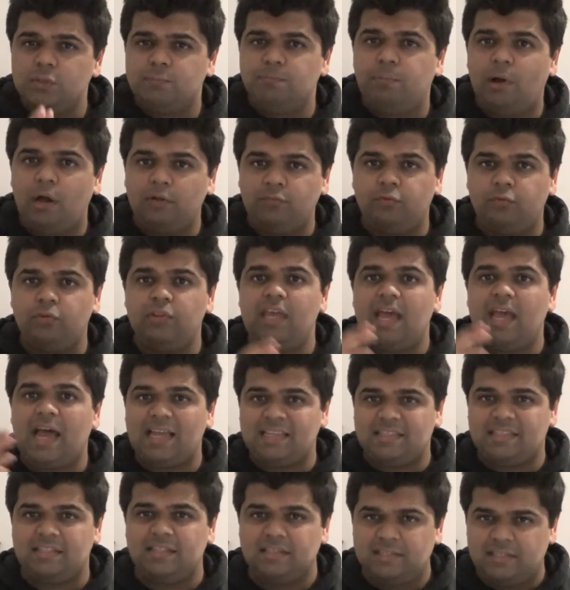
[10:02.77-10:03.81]
bought for the
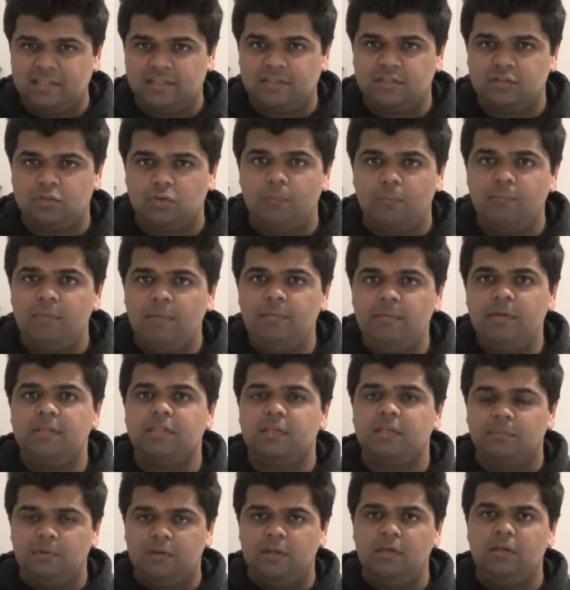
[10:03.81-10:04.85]
aesthetics. So maybe
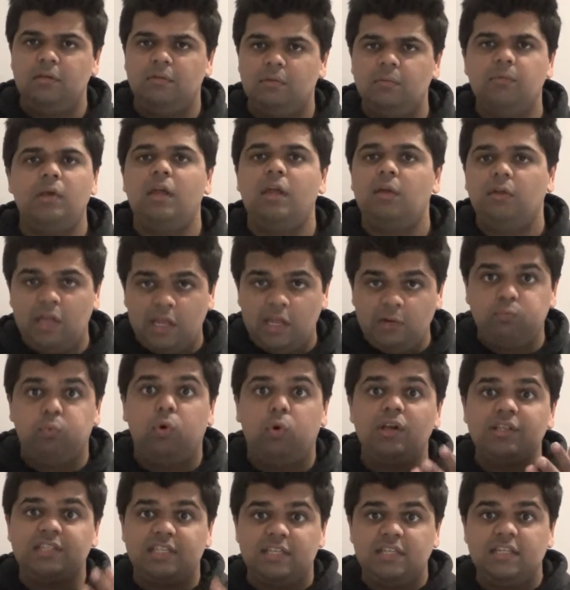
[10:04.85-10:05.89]
it
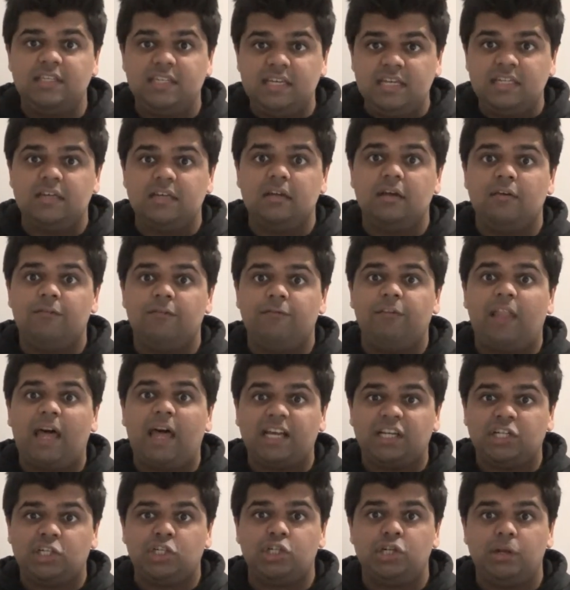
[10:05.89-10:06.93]
was indeed a
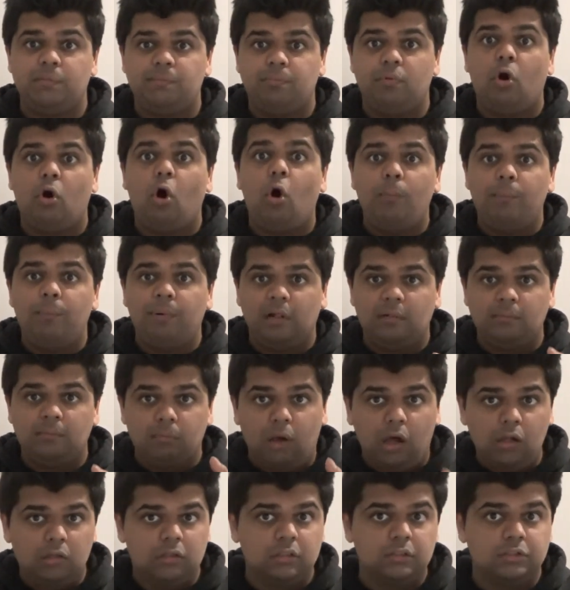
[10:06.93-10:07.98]
flagship Opel
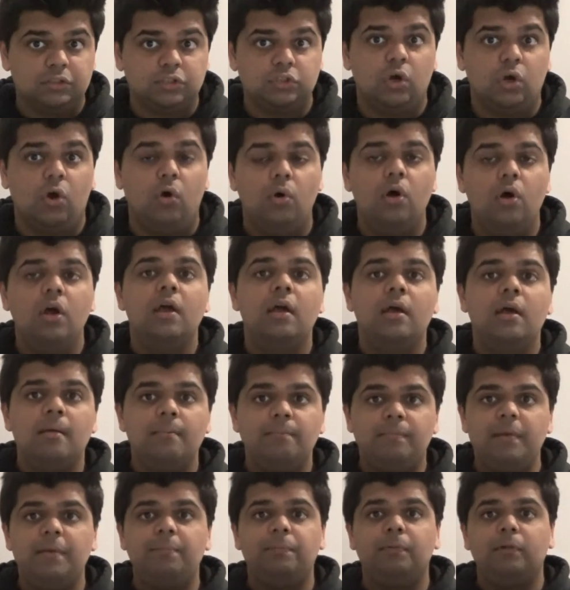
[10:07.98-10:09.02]
model. So
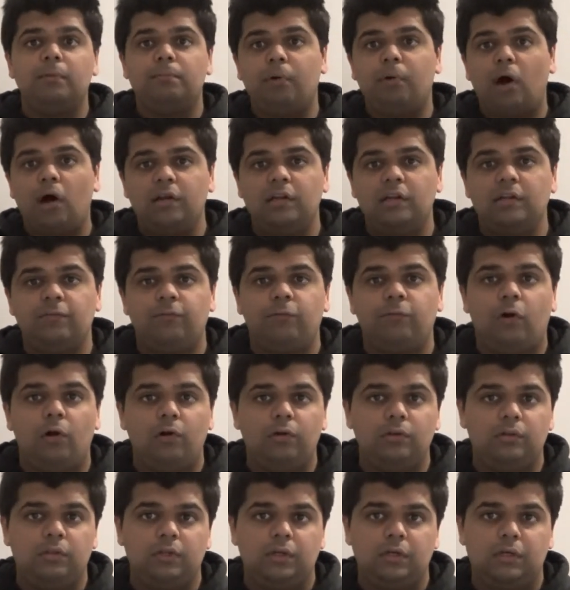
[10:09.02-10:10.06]
people bought it for
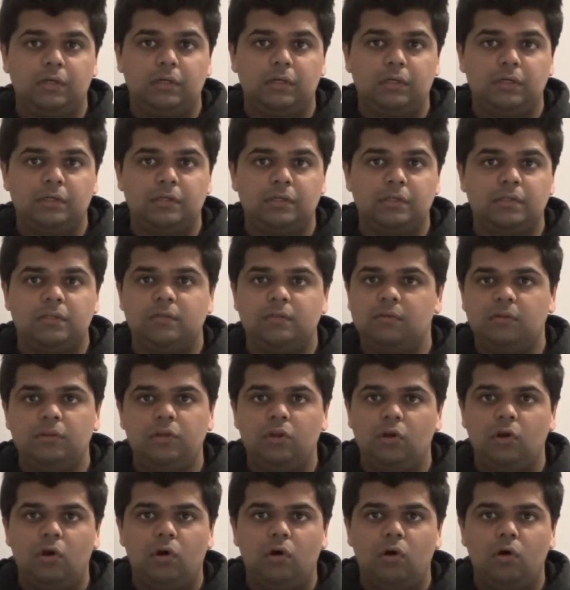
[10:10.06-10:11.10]
the,
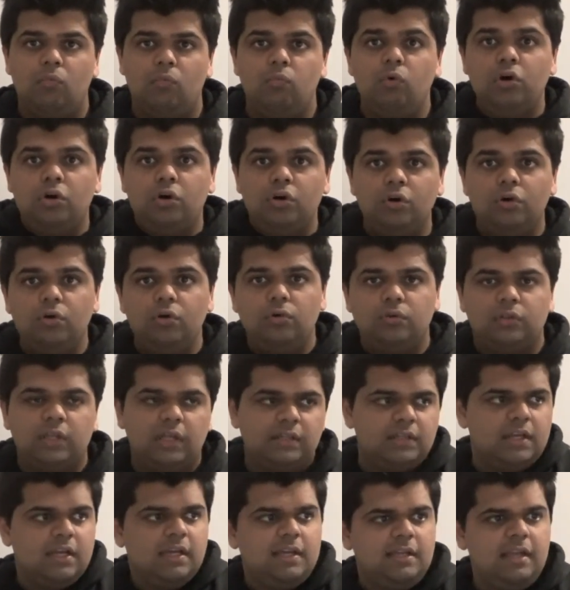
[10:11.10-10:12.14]
woohoo,
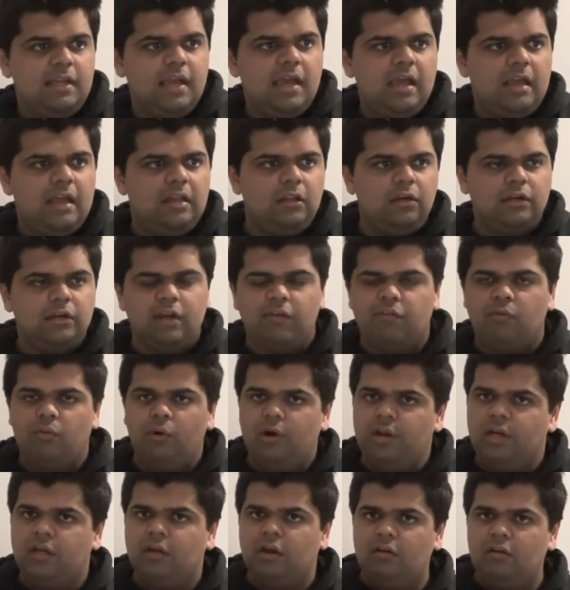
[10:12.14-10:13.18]
that, yay, look
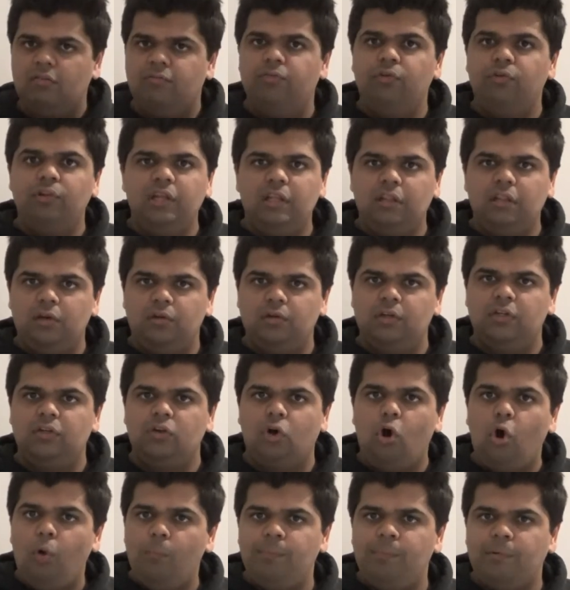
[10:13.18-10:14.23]
everyone, I got a fully loaded
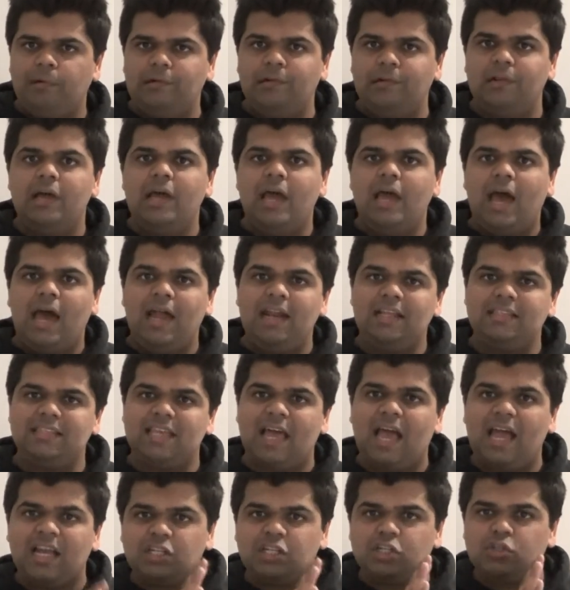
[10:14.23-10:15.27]
Opel, and it's
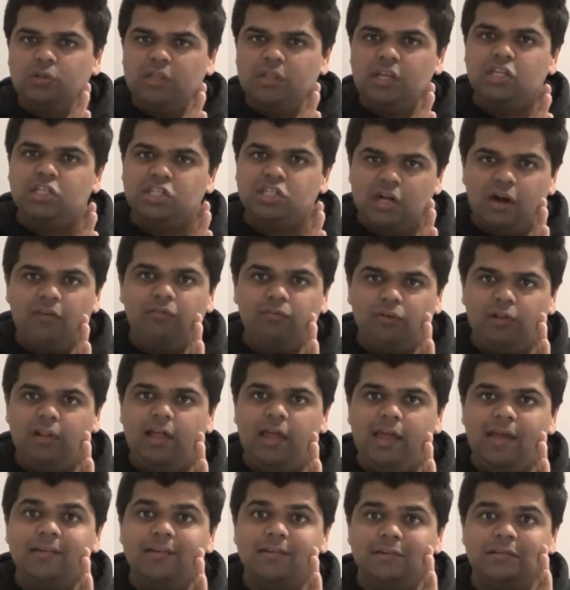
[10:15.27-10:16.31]
actually a
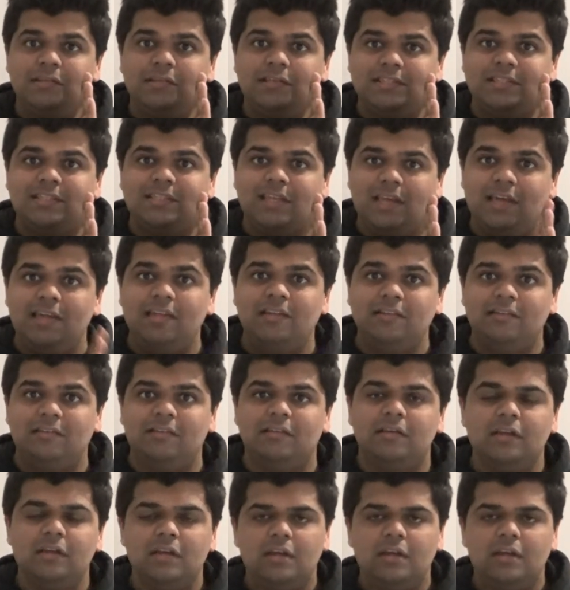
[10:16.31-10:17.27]
Chevrolet under the skin.